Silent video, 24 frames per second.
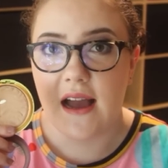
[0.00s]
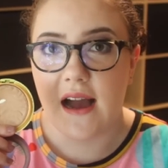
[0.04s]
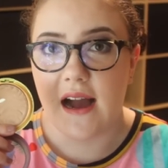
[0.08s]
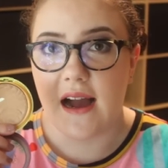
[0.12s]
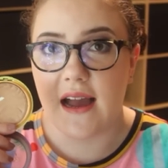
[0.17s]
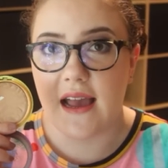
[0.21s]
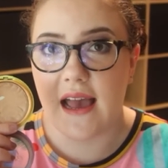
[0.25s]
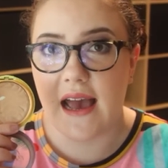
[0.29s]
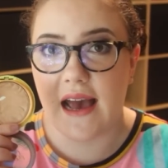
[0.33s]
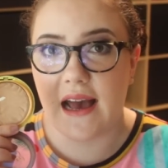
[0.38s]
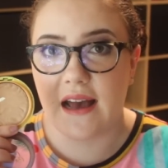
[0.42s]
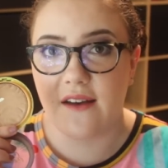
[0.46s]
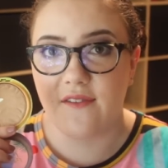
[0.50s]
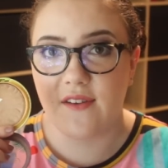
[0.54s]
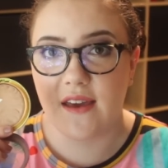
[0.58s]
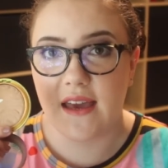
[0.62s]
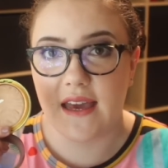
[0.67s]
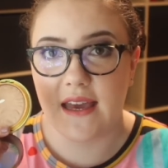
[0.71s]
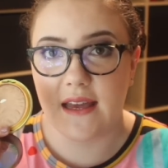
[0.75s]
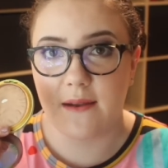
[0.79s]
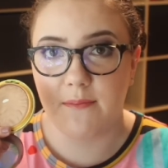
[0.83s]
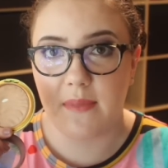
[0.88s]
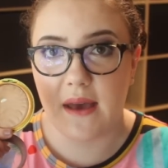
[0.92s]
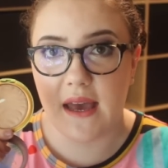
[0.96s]
I have
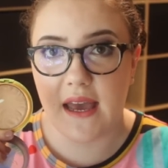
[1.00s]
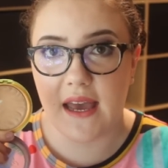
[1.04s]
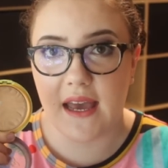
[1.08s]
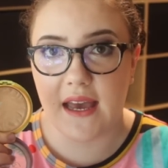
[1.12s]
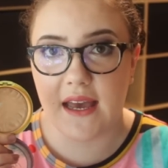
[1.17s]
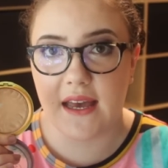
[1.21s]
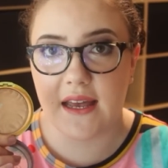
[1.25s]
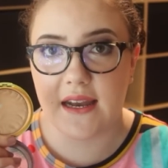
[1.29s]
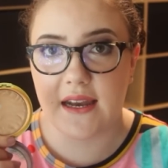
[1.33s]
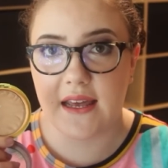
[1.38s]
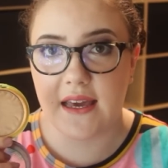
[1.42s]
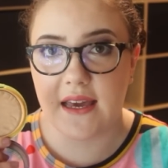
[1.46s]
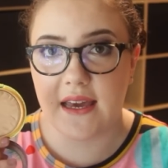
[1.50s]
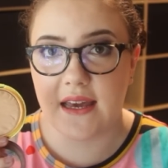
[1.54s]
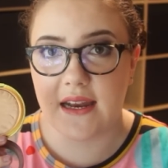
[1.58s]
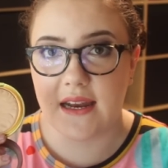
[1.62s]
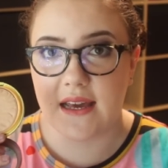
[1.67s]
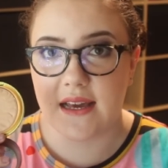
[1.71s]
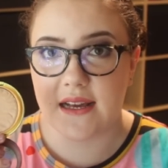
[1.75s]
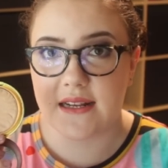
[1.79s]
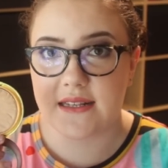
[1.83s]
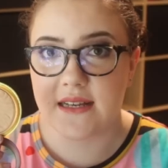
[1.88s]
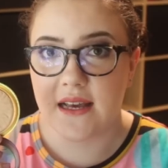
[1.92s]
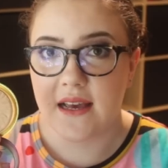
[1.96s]
hit pan in
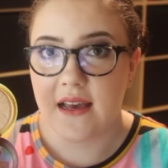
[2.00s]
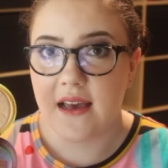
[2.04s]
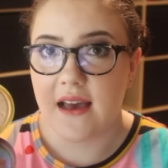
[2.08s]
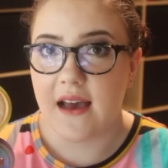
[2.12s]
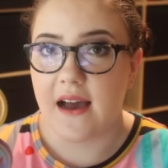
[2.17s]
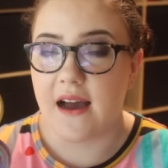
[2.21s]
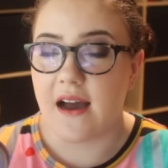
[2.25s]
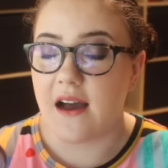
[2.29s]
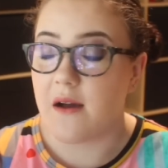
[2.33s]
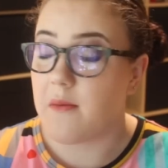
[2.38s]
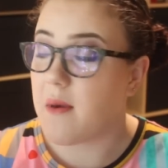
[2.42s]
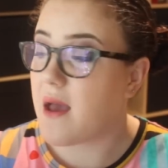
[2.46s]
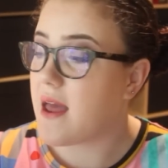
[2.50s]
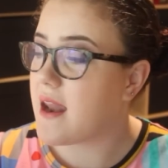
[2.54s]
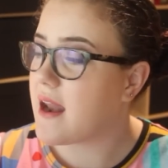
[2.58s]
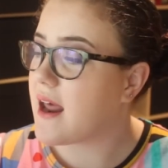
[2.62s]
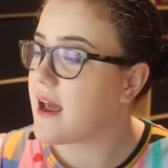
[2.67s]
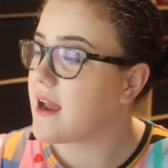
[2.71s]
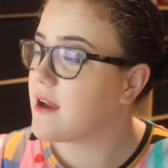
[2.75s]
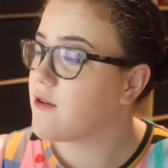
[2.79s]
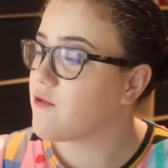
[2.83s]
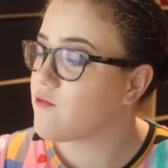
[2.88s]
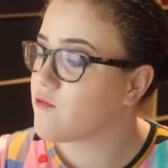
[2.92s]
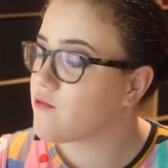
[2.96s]
it, and
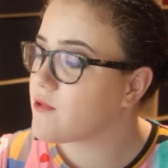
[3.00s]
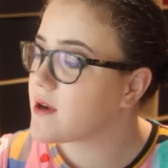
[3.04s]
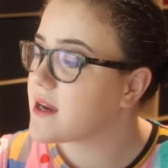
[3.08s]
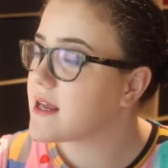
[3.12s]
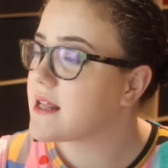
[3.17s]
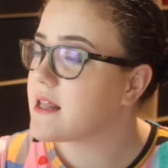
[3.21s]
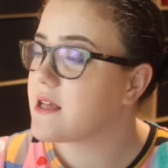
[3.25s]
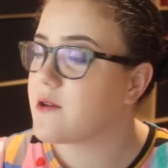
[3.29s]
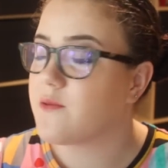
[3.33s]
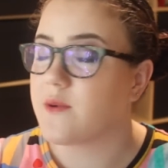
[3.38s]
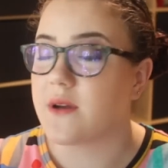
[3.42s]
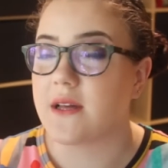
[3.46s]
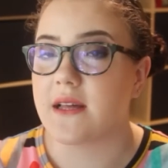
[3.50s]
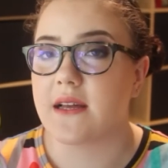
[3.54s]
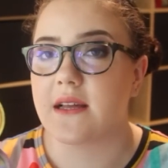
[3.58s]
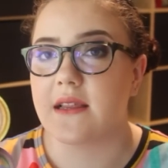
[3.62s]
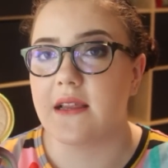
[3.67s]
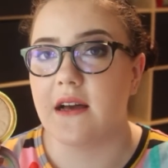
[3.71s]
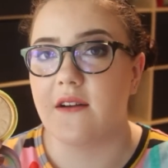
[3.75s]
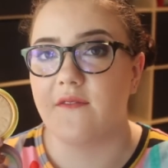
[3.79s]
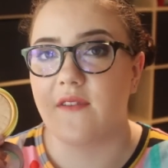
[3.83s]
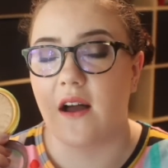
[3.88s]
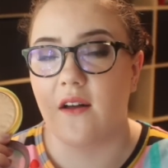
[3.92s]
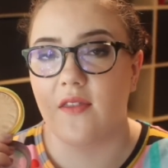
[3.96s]
I really
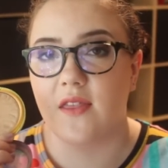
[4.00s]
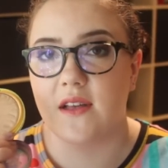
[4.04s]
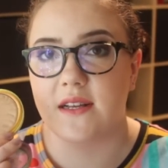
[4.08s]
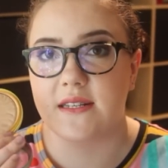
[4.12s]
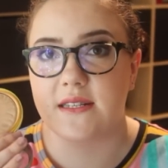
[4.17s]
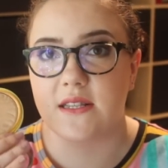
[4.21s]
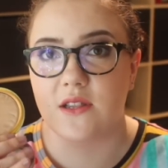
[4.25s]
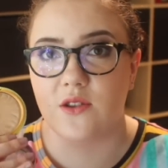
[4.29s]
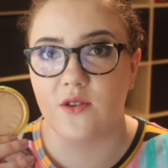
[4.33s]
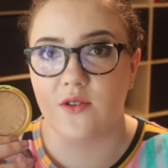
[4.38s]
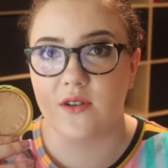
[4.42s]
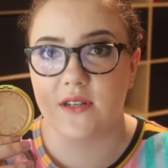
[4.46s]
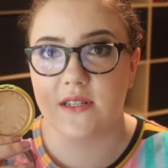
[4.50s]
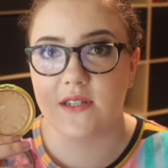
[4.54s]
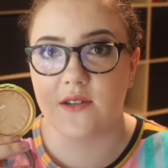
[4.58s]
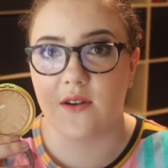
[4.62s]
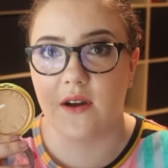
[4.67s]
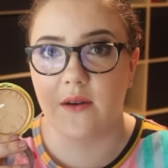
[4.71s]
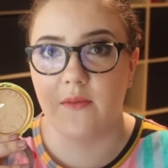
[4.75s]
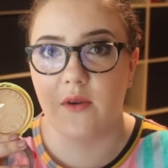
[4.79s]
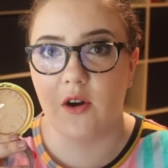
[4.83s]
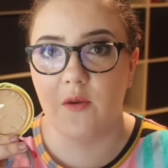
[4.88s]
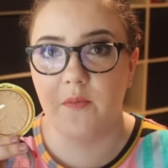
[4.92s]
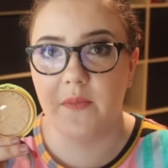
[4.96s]
love how this looks, so
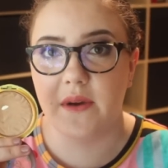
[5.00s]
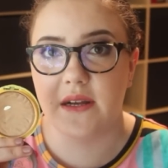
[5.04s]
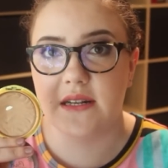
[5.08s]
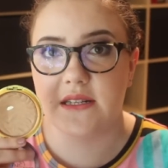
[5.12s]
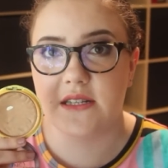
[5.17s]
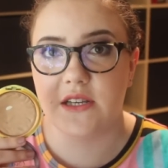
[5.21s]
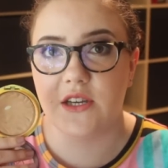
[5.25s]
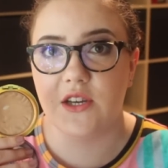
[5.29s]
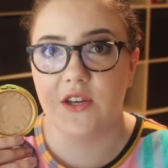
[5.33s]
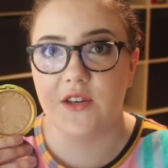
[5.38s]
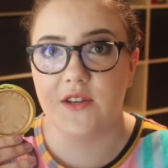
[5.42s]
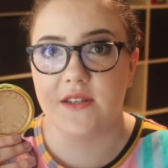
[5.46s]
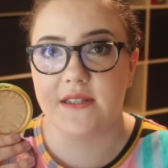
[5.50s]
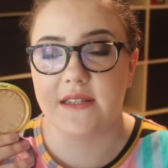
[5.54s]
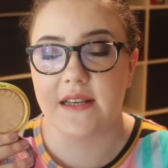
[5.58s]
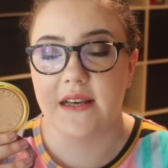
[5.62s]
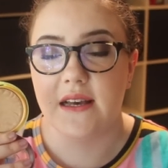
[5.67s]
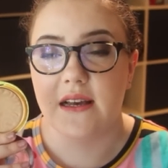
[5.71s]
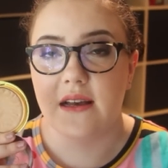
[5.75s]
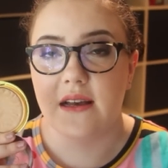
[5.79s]
I'm hoping to use